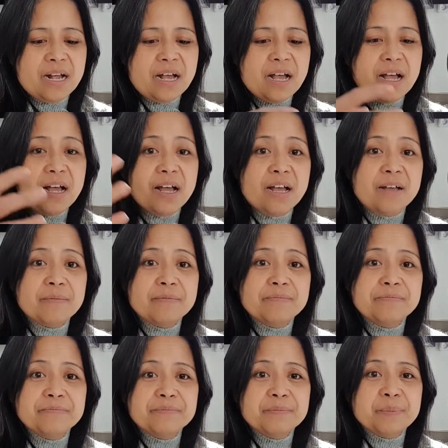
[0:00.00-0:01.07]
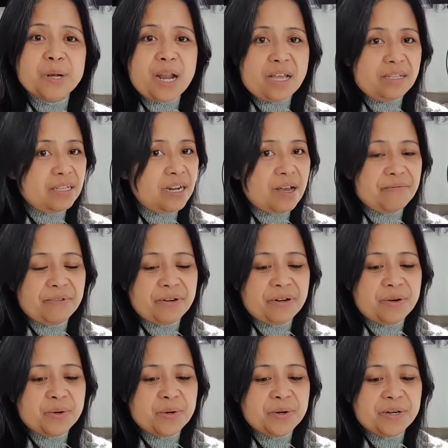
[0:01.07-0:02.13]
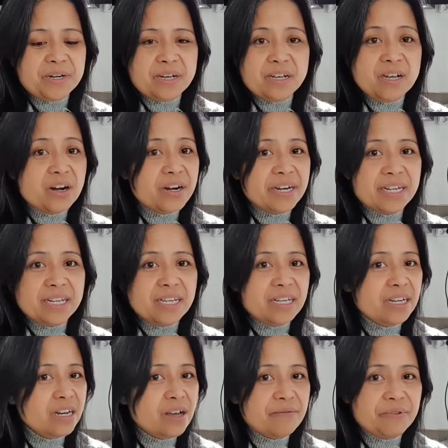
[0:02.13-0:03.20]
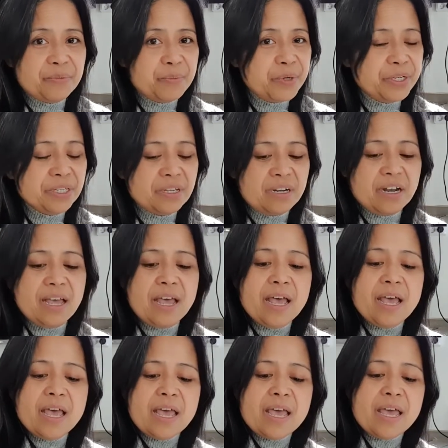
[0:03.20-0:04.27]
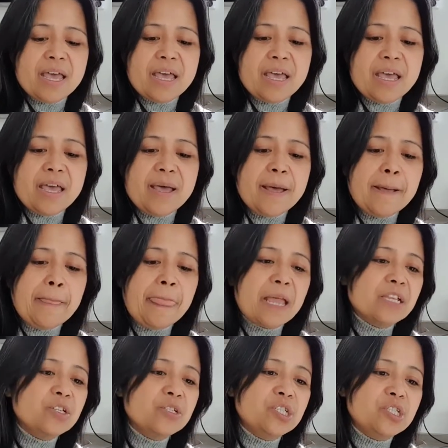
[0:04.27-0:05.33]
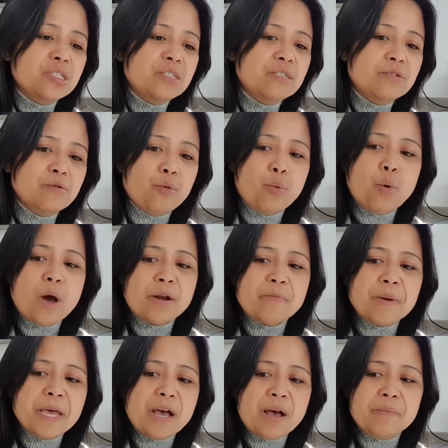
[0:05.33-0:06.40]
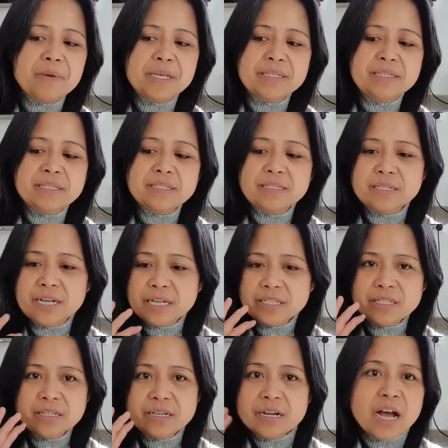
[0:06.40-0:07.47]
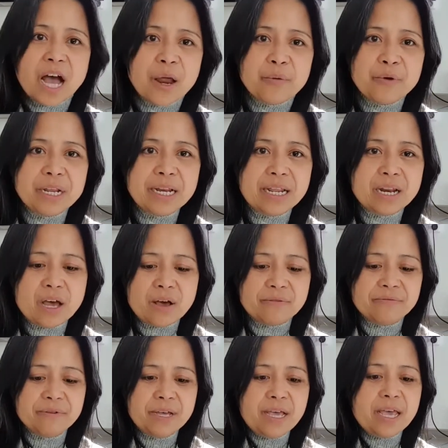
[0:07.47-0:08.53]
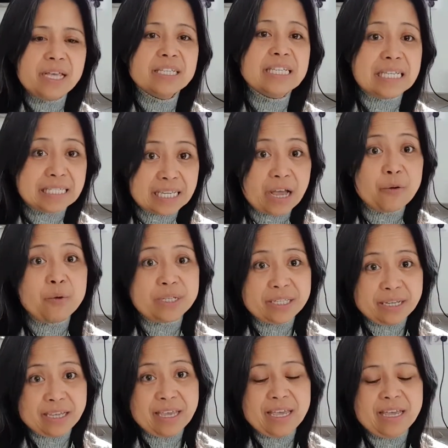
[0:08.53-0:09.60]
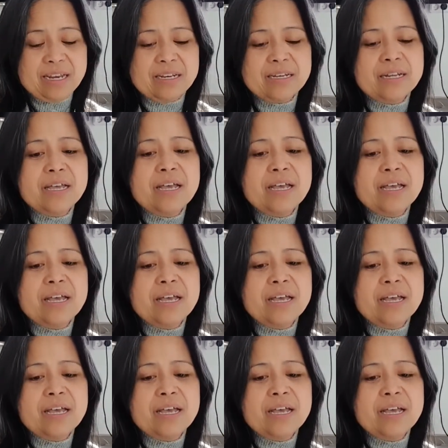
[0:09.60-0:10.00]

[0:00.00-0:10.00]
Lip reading: a plant lover or a gardening lover person. So it's one of my hobbies that I really love since I was a kid.